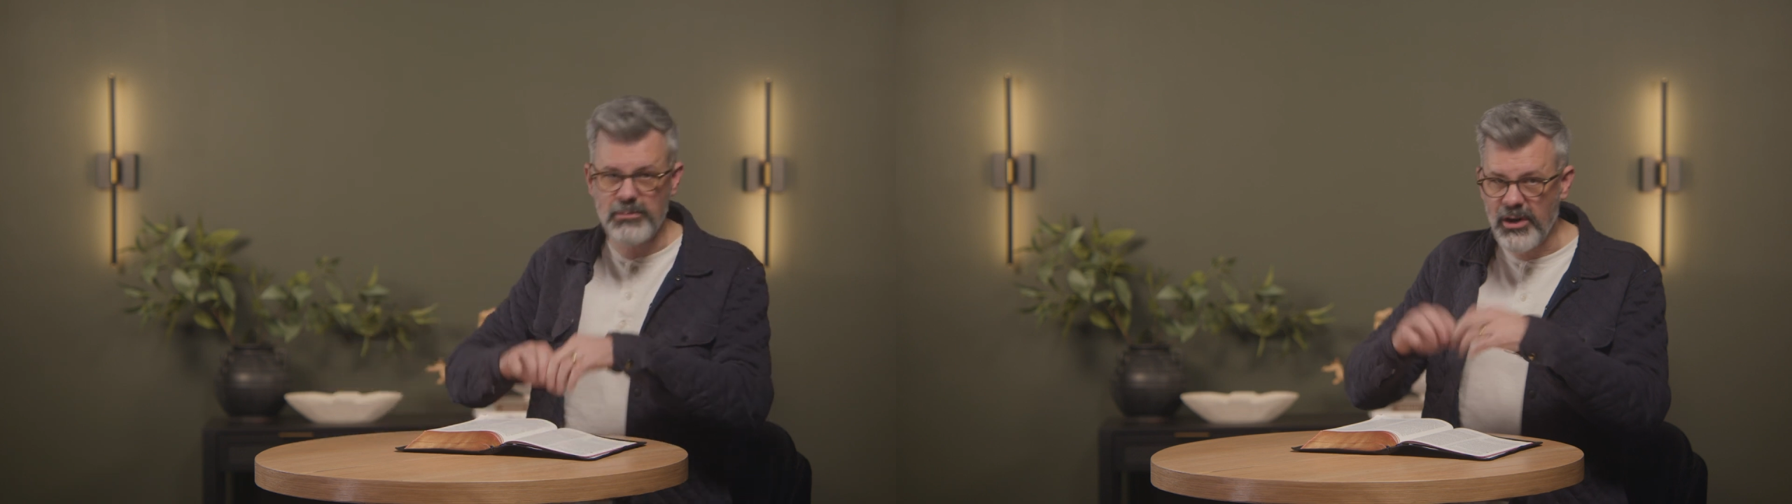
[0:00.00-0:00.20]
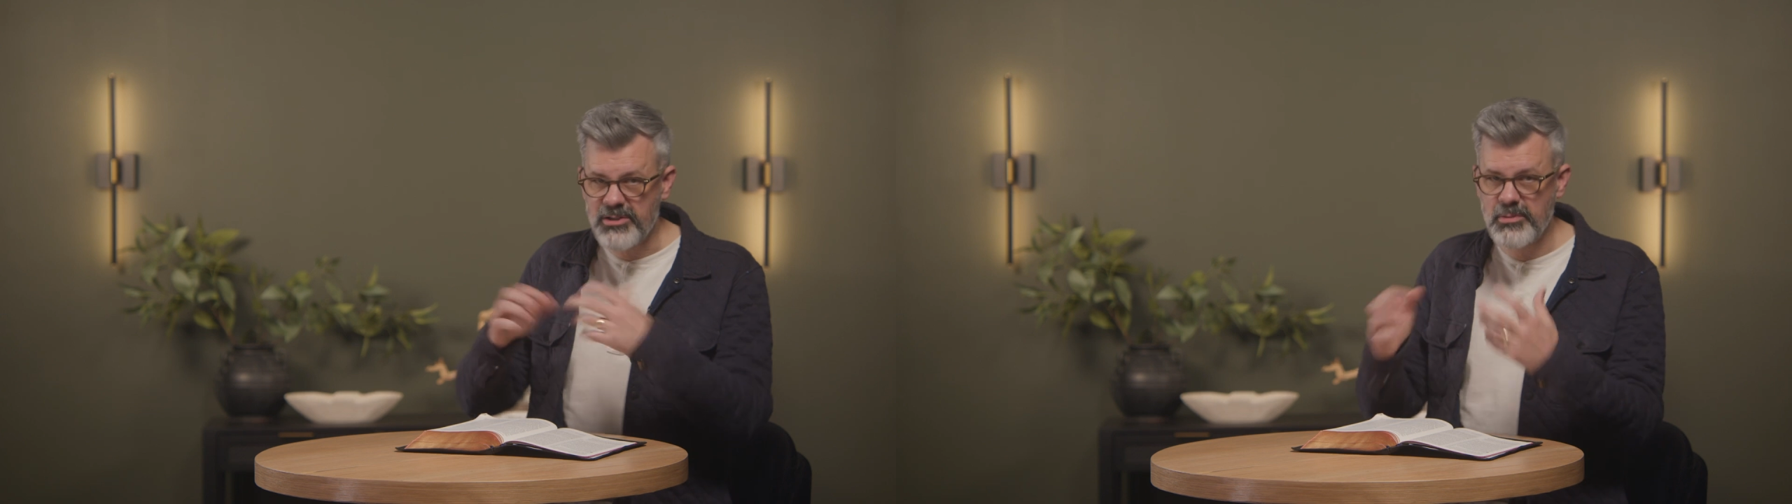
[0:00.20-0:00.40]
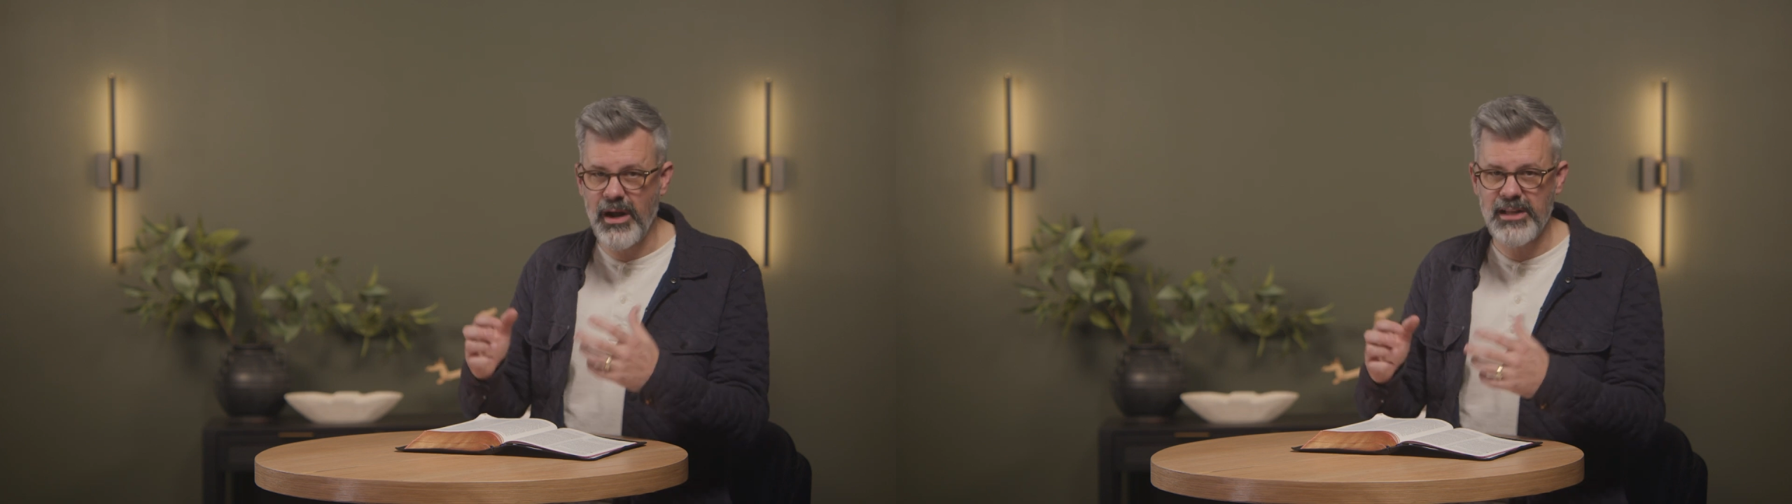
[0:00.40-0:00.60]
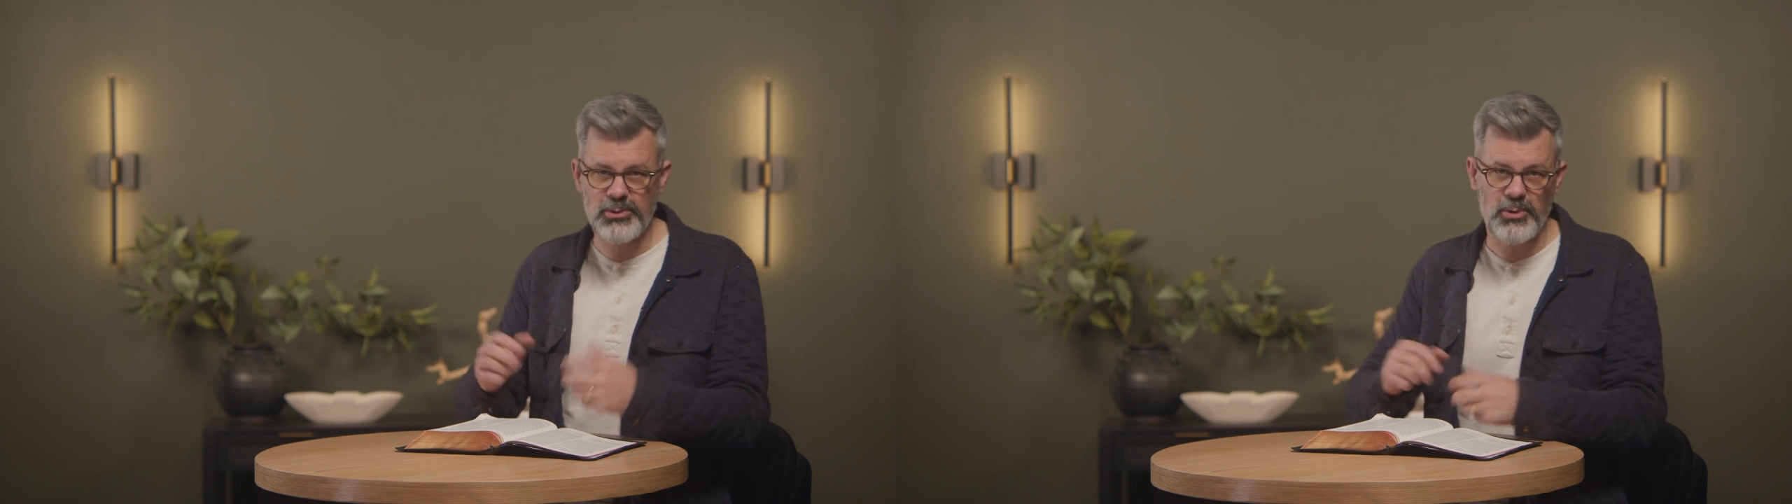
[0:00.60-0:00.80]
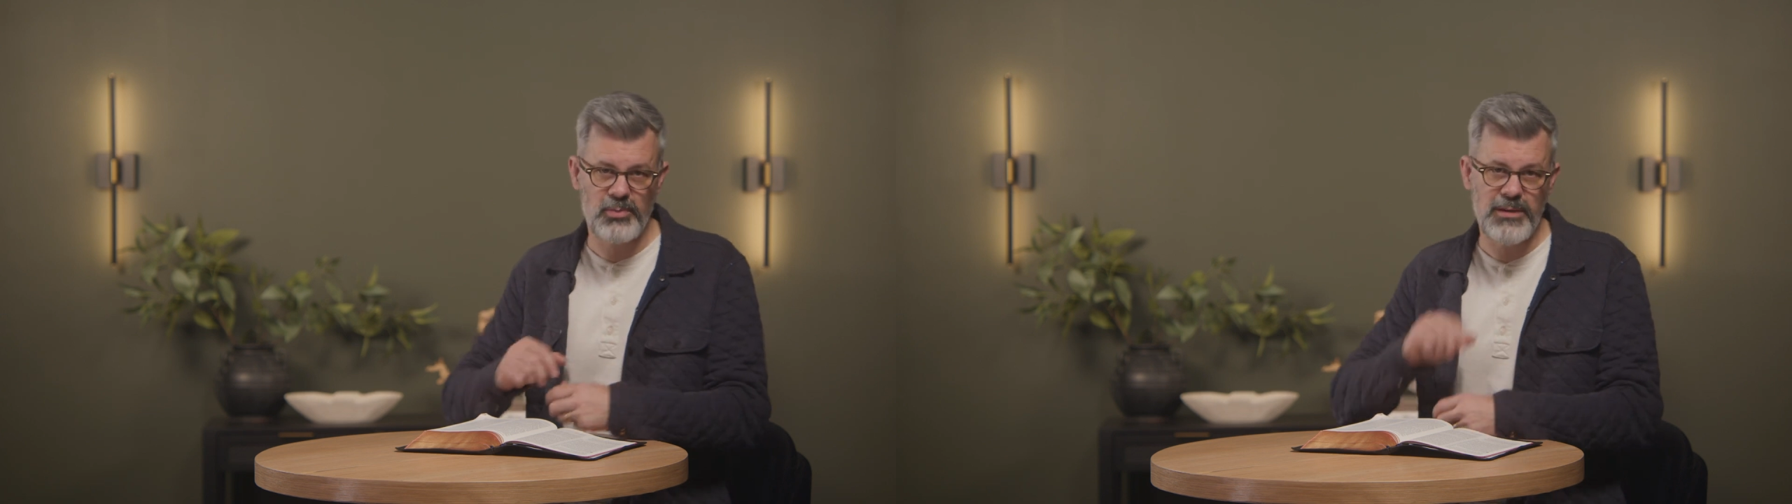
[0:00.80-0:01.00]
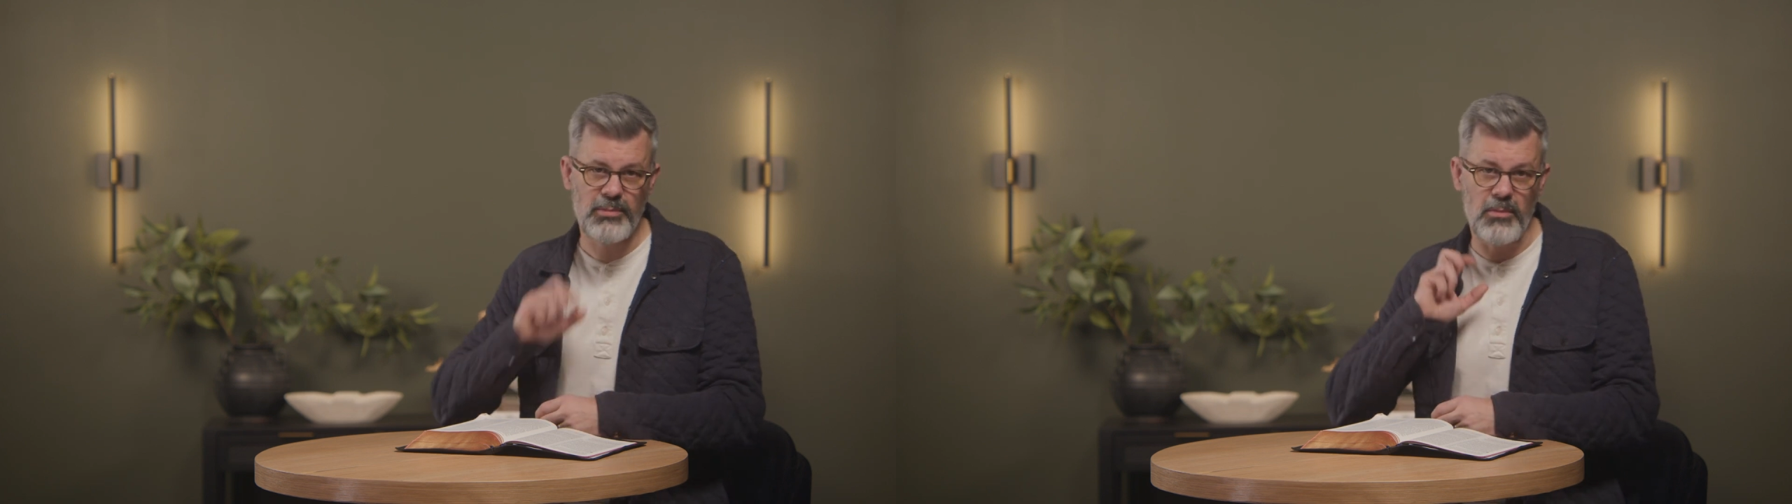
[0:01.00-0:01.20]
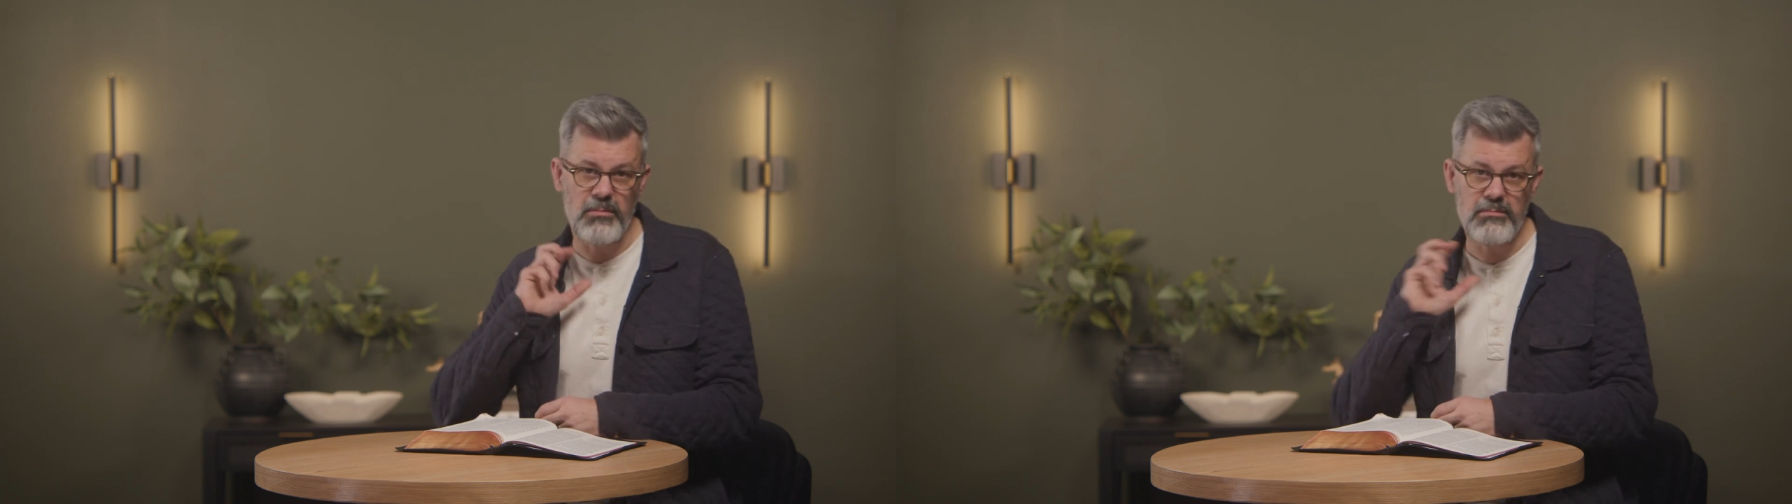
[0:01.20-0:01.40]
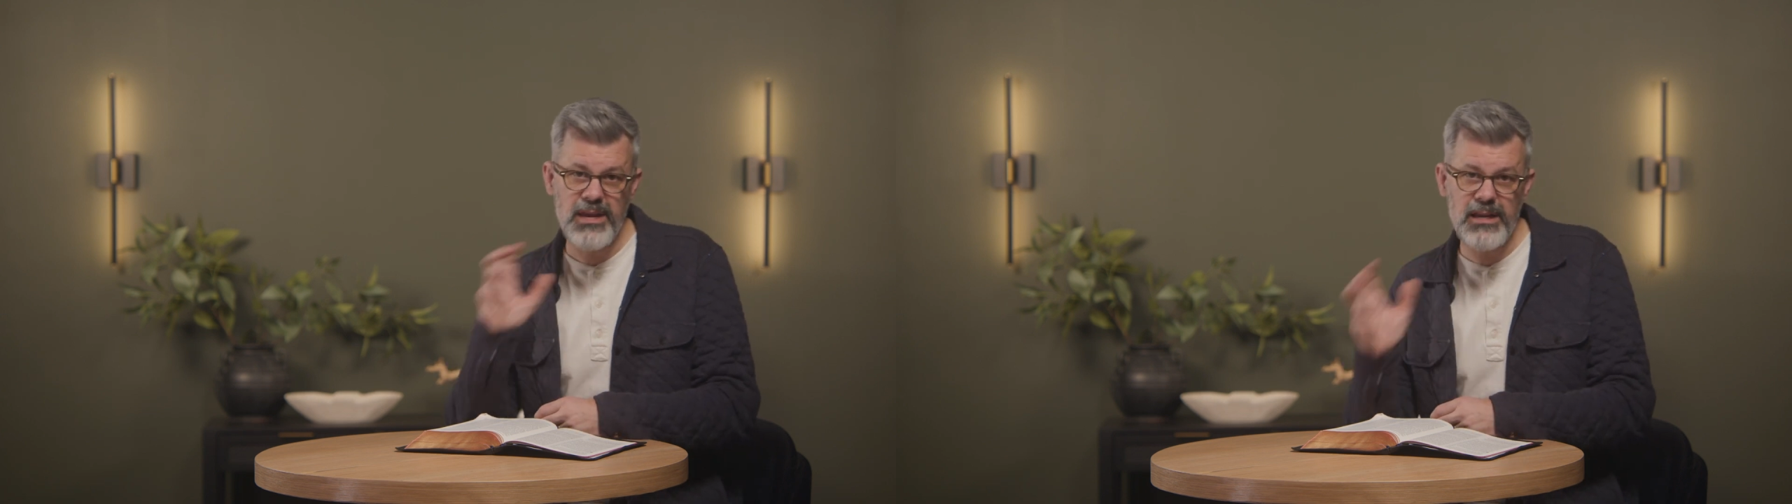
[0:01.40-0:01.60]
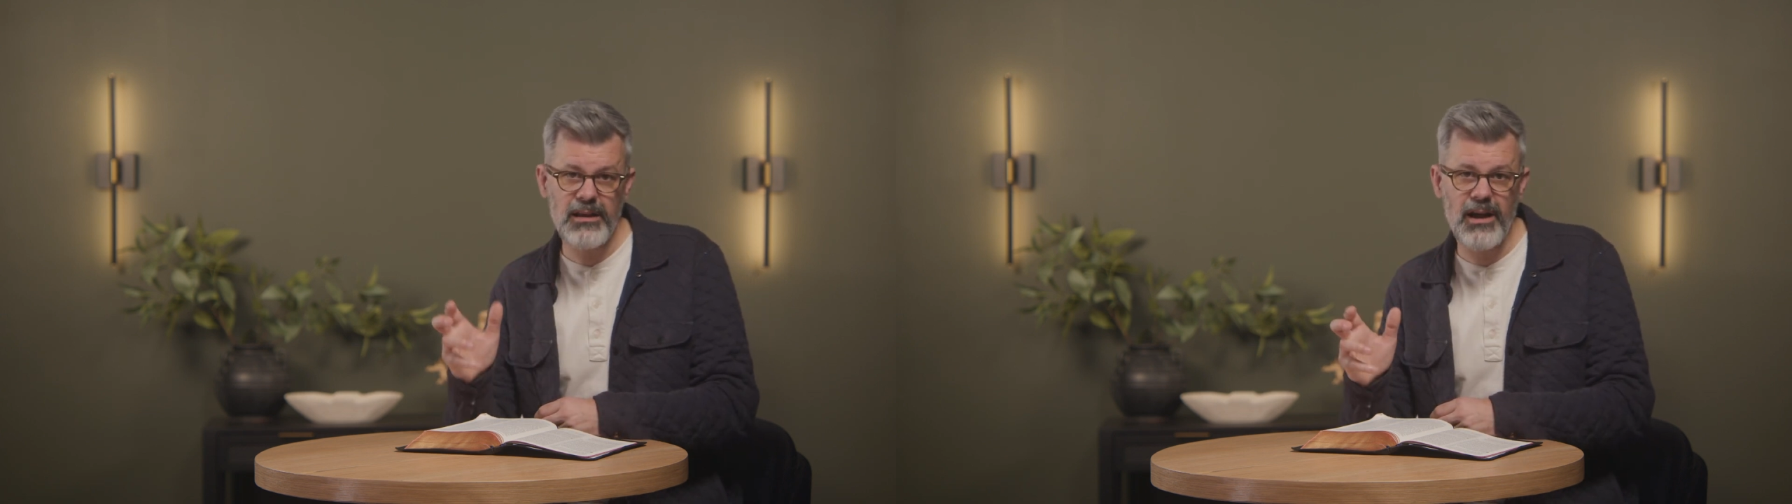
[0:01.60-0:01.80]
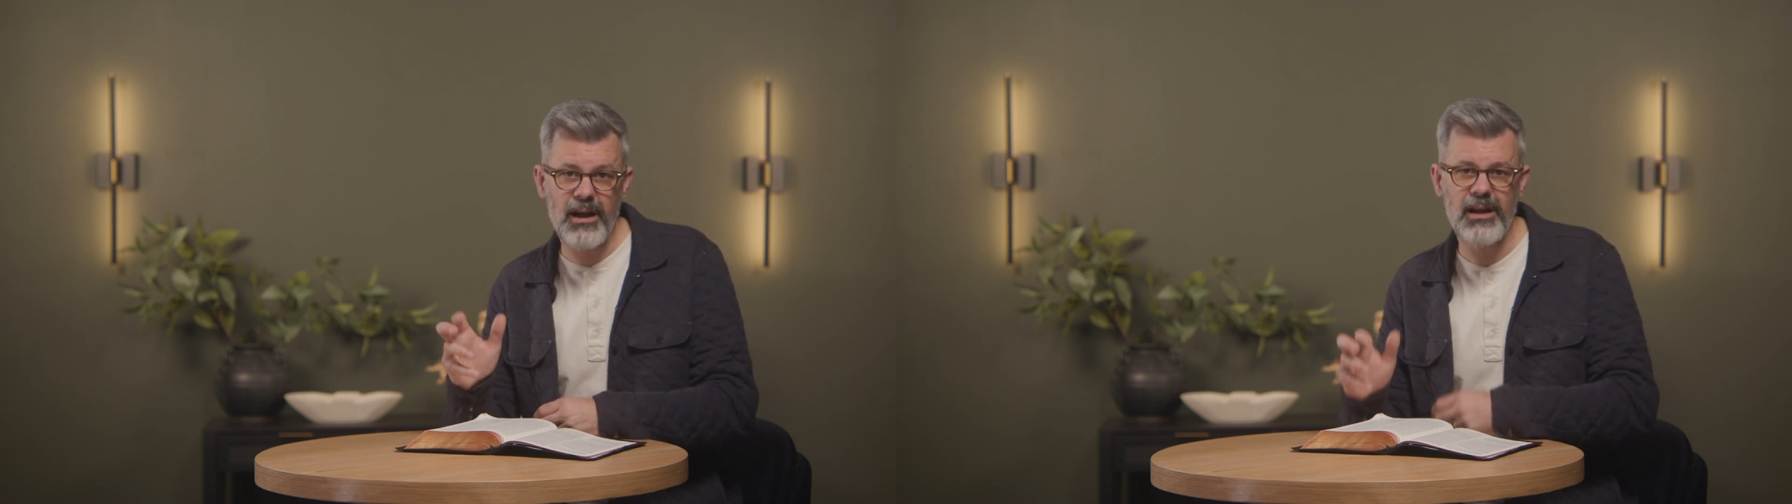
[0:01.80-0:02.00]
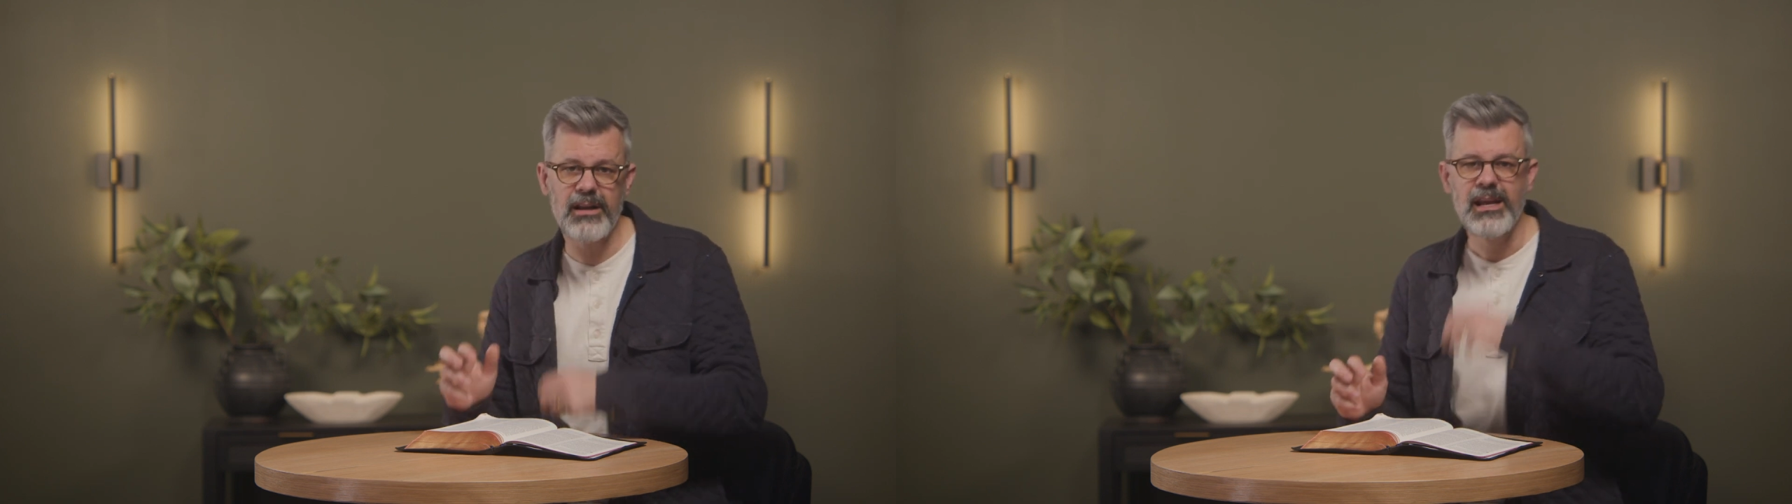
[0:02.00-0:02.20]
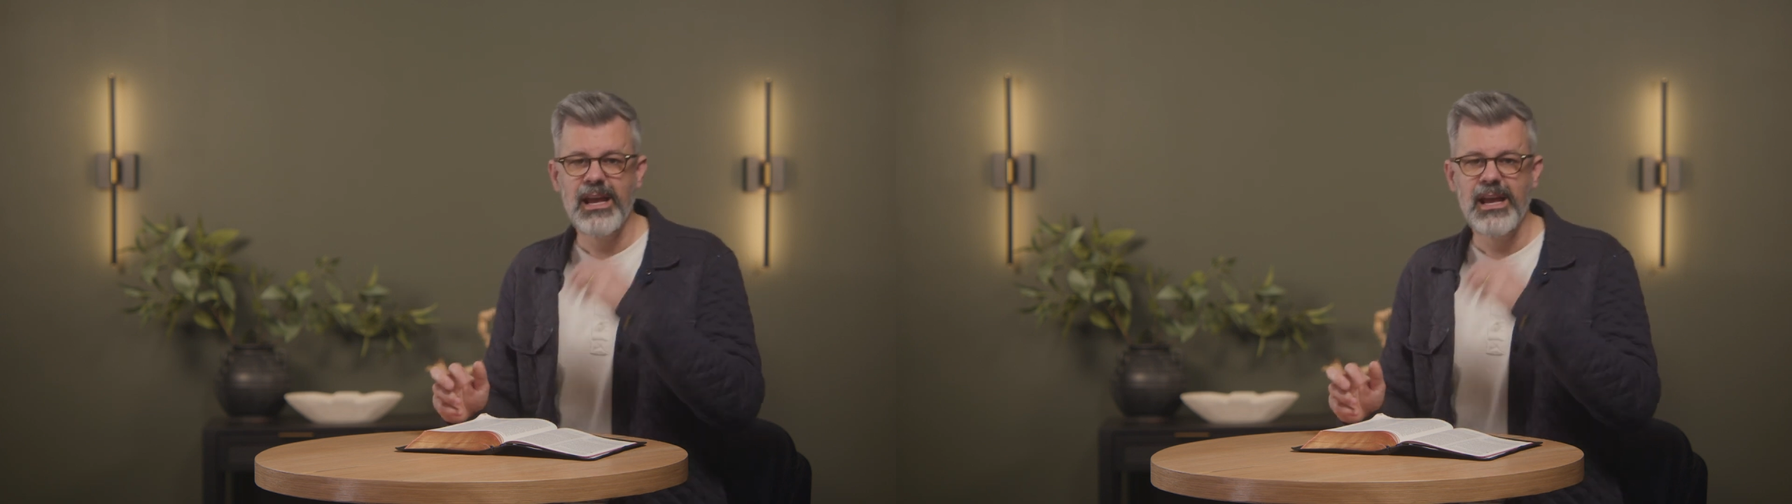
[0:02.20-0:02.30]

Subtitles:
mark spots where people meet God